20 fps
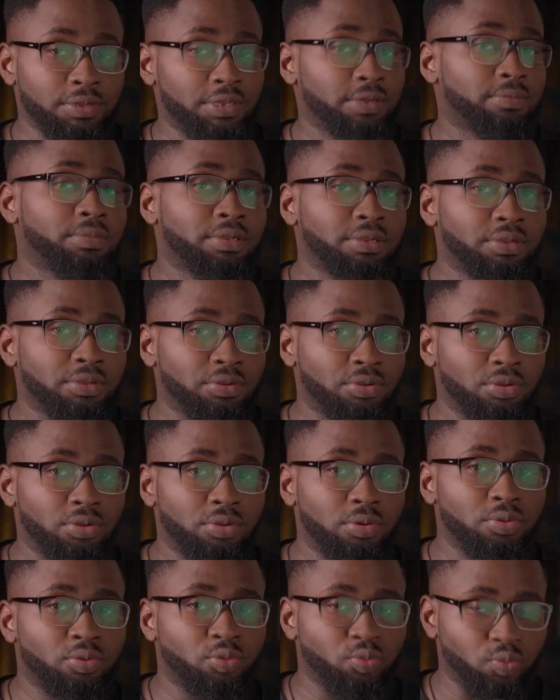something to
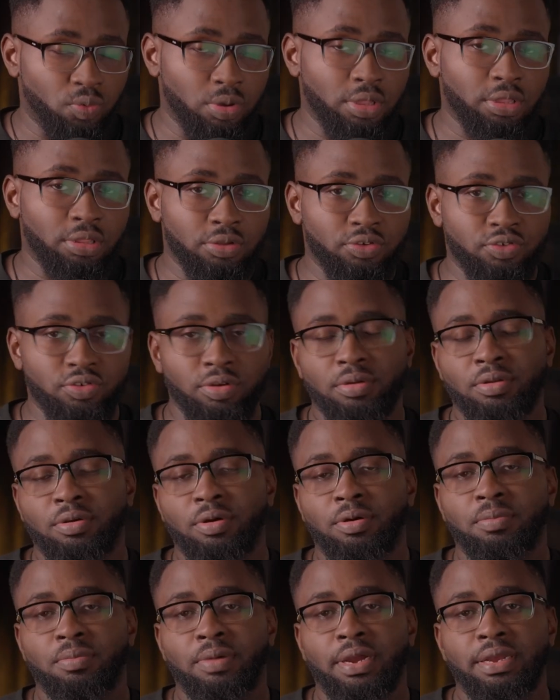note with
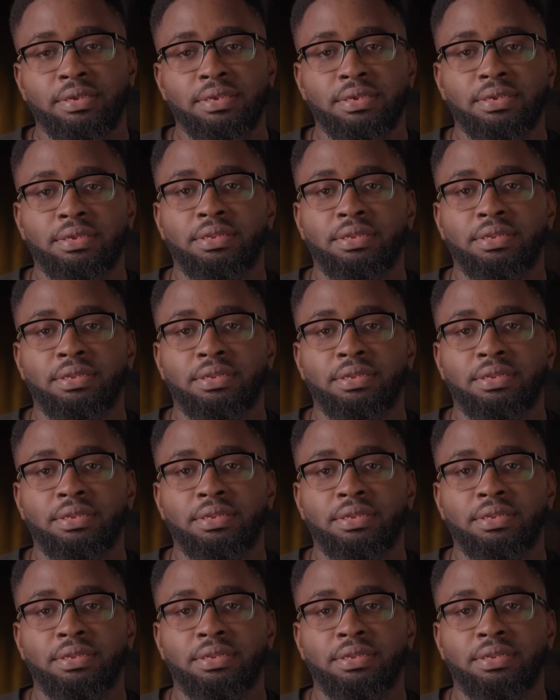shotgun mics is